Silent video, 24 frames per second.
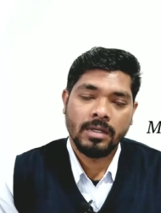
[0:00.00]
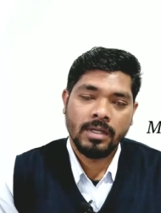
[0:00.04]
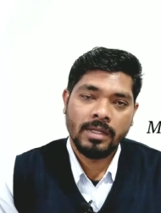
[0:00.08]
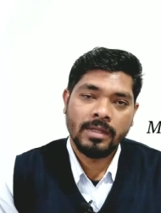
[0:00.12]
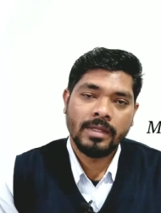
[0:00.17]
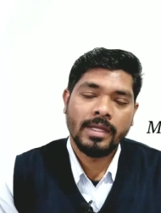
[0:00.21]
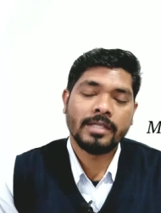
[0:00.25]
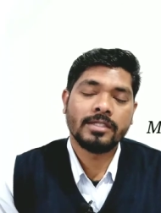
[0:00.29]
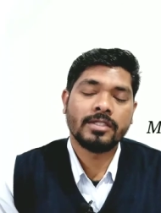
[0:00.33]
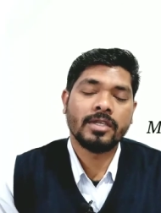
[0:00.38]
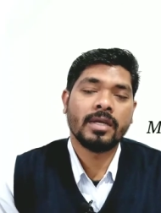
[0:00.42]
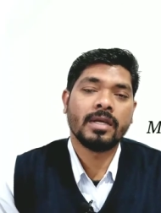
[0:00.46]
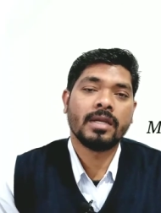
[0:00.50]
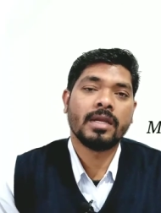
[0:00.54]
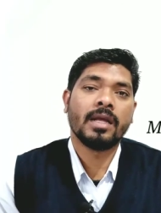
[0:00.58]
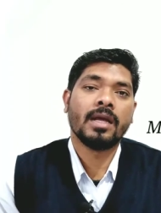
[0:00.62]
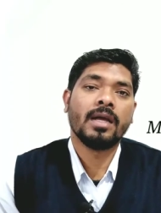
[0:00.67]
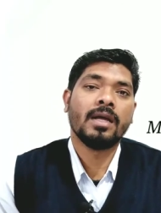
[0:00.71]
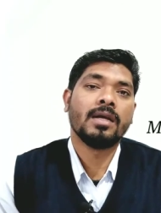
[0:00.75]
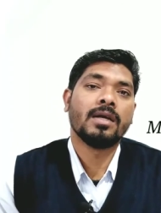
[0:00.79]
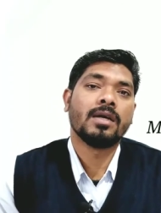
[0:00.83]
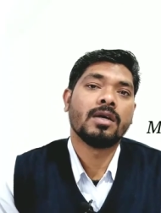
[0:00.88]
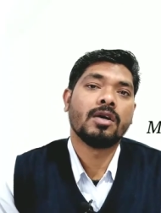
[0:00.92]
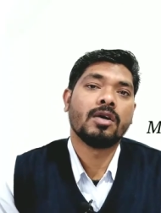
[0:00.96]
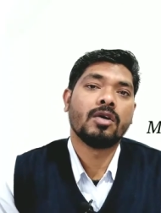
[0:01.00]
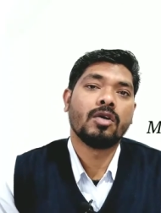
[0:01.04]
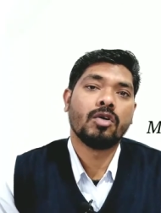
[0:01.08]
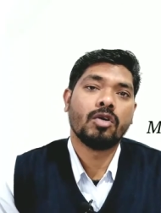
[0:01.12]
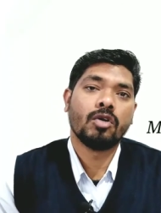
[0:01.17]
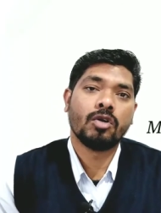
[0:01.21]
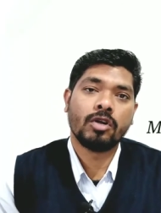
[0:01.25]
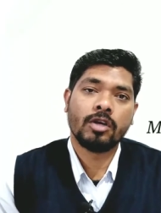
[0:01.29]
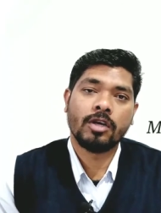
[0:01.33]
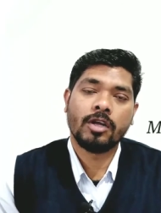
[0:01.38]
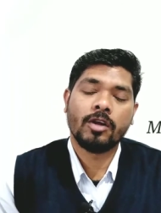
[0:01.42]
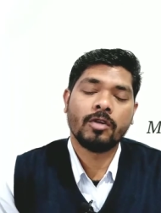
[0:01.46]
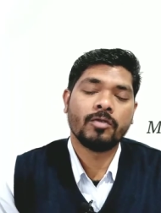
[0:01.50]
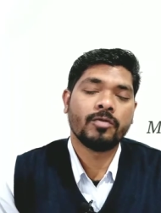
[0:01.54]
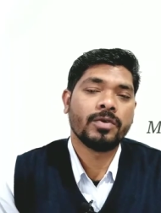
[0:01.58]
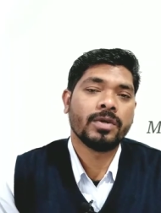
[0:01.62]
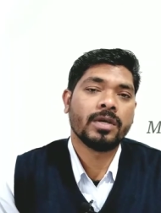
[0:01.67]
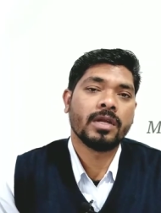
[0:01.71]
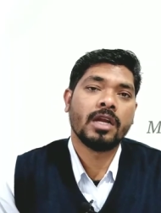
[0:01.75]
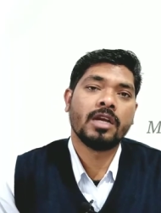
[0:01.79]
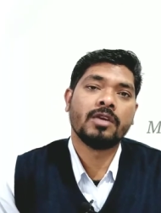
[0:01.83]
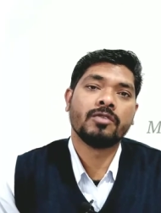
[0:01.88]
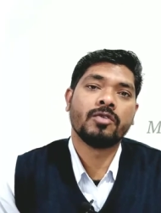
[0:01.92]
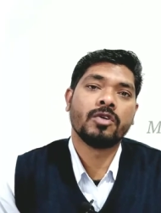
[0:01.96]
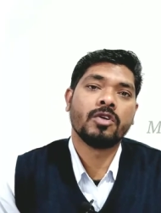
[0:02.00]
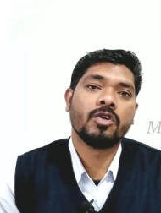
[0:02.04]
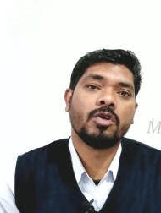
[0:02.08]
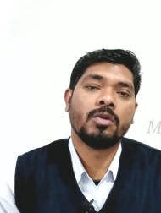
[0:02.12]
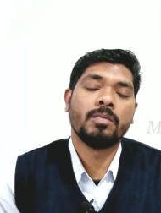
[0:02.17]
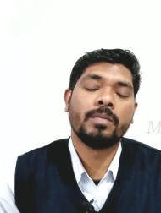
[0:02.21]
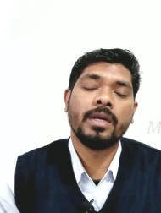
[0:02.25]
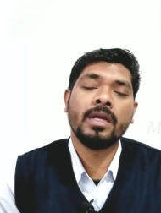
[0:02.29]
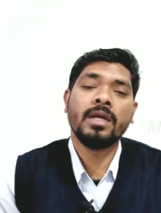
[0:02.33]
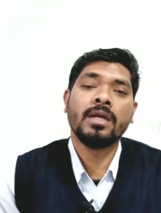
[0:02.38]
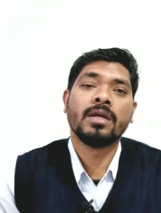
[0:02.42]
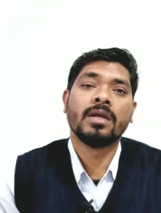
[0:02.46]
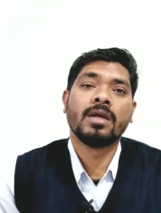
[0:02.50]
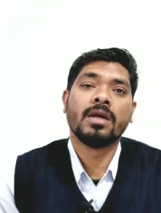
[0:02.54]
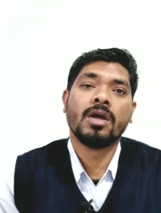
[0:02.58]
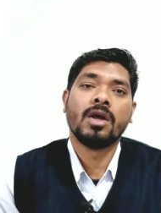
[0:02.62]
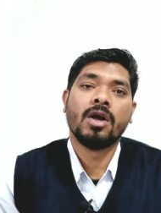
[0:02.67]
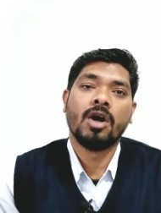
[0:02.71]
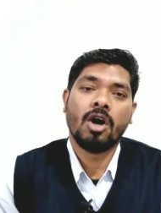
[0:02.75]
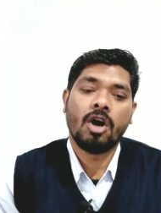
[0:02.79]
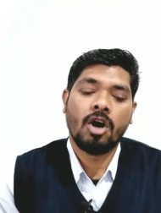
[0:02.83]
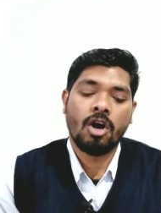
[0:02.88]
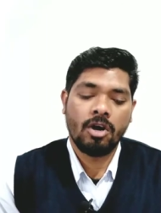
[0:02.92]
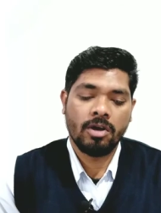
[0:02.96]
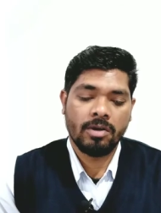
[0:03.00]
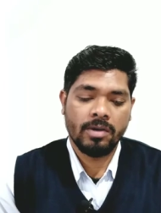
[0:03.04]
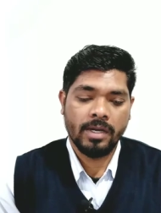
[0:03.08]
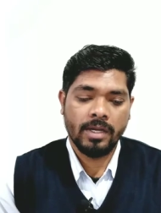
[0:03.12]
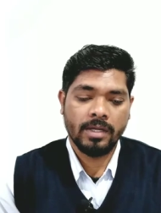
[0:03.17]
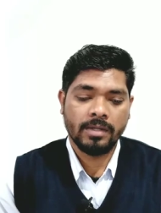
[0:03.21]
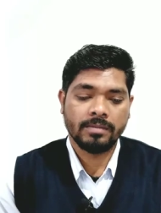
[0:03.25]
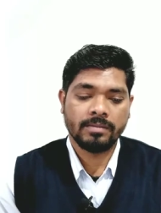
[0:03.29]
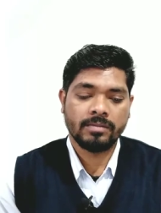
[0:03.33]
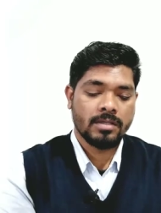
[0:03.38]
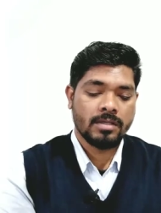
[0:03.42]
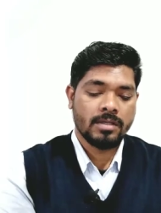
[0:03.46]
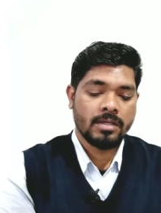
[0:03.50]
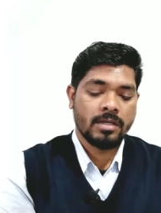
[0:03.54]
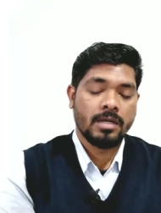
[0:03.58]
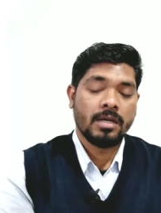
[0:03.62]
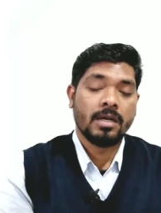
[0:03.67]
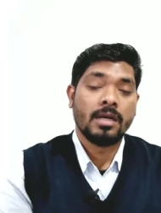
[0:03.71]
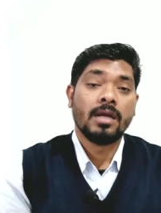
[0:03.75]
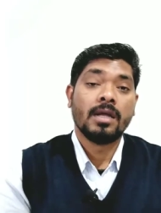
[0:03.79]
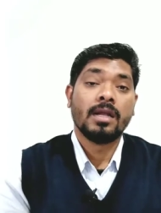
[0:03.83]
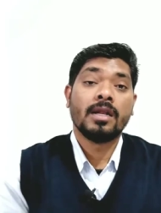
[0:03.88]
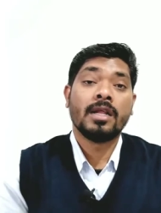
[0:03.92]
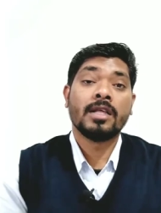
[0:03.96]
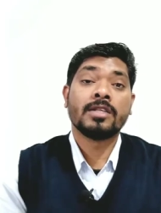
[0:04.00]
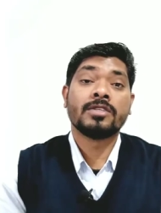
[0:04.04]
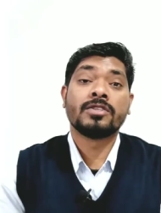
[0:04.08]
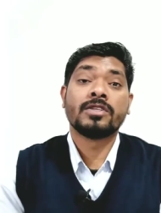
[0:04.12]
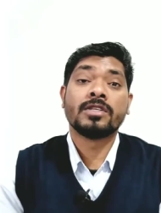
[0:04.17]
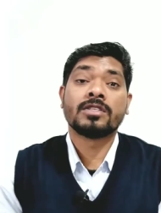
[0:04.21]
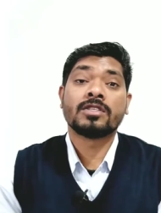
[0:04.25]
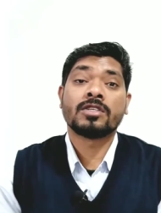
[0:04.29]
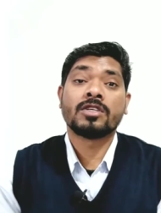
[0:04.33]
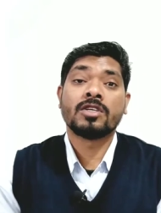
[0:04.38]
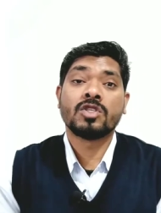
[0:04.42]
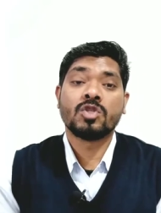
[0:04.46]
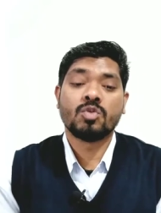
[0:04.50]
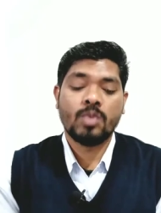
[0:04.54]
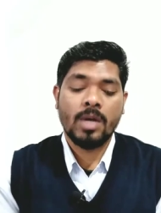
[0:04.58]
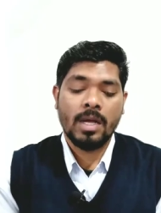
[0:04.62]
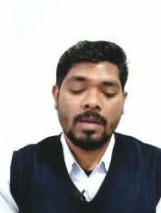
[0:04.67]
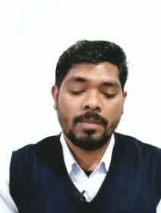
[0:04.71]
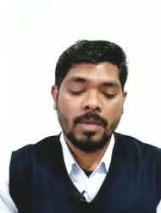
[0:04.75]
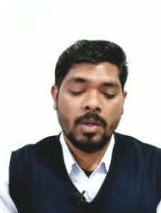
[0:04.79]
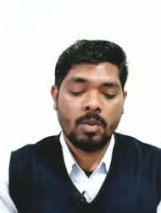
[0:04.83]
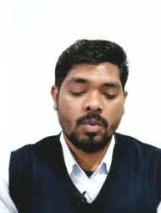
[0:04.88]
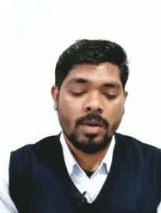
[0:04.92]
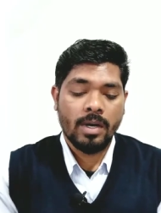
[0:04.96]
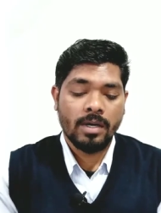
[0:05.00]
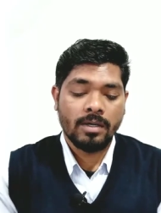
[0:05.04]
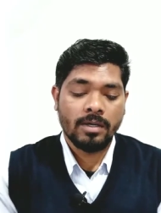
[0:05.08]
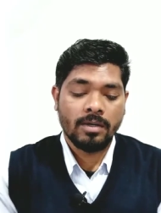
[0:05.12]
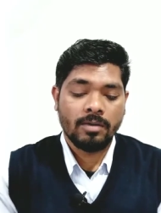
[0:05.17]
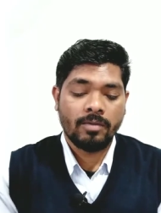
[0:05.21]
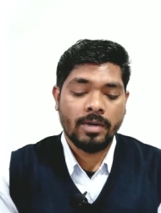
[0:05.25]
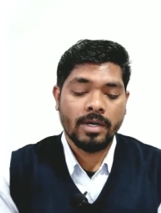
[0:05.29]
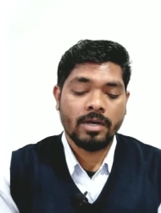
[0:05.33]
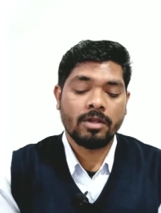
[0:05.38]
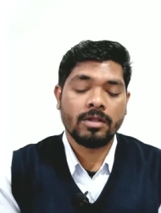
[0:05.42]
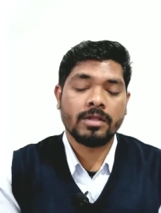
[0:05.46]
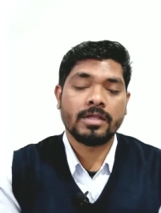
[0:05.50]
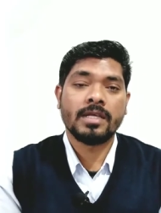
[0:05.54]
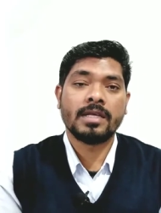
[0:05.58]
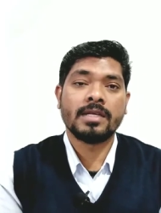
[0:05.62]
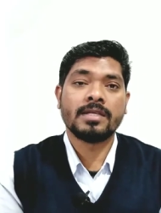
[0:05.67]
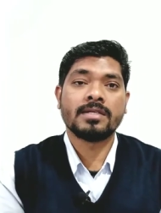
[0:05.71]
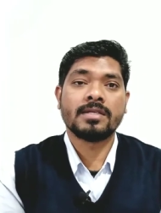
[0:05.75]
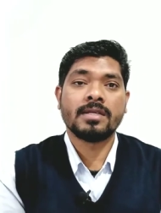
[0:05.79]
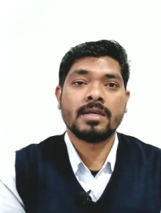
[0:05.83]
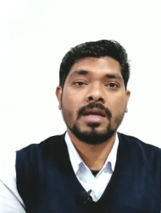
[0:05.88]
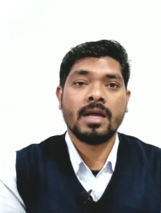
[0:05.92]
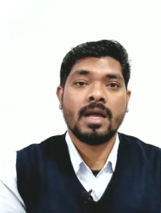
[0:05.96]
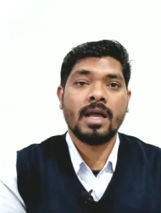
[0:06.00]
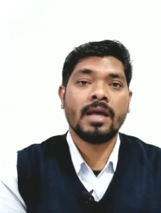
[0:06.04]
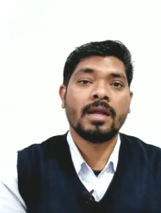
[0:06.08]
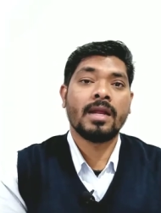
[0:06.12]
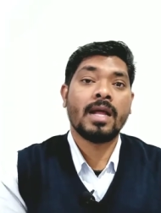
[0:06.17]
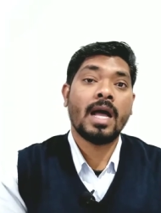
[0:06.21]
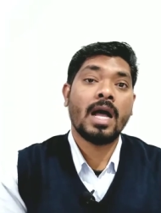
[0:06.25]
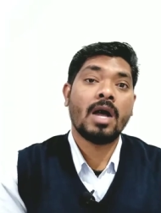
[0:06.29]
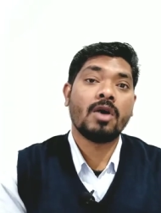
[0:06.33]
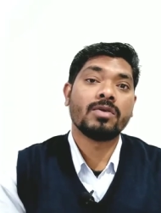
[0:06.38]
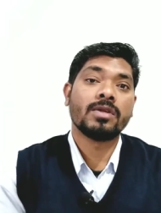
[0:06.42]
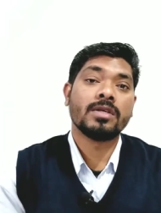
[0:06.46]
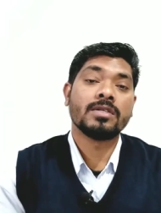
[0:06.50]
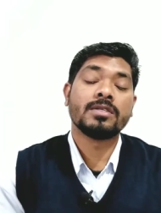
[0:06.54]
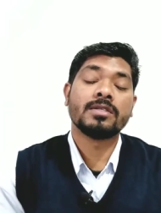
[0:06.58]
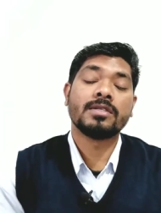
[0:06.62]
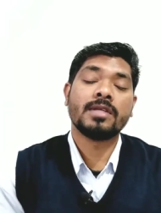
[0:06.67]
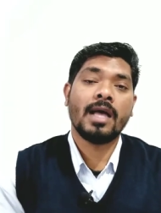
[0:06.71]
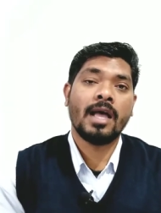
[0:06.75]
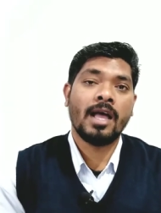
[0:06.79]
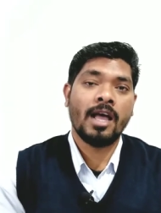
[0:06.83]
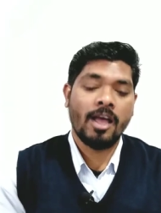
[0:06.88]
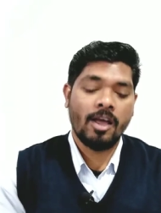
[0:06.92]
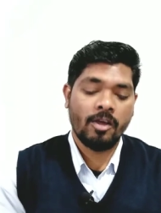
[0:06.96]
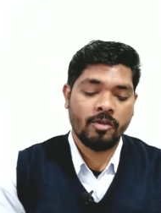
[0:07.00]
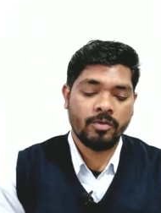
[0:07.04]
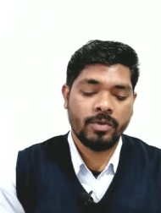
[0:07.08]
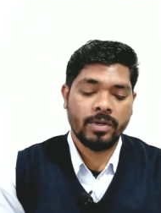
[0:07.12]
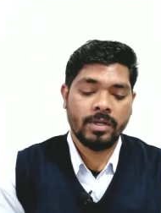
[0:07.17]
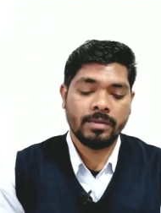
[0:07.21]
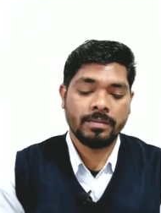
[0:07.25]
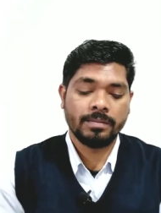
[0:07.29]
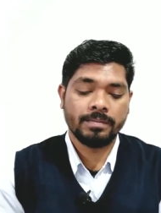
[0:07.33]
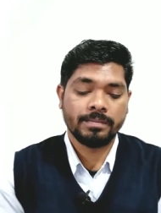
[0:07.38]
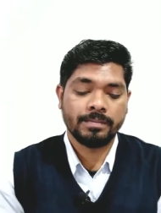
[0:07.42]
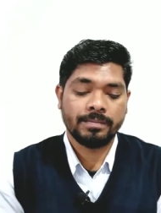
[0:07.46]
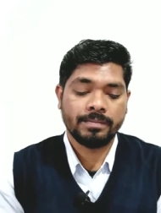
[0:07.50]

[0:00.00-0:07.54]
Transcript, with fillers: in that area orographic rainfall will be occurring. Let's discuss one by one what all things and how does it happen.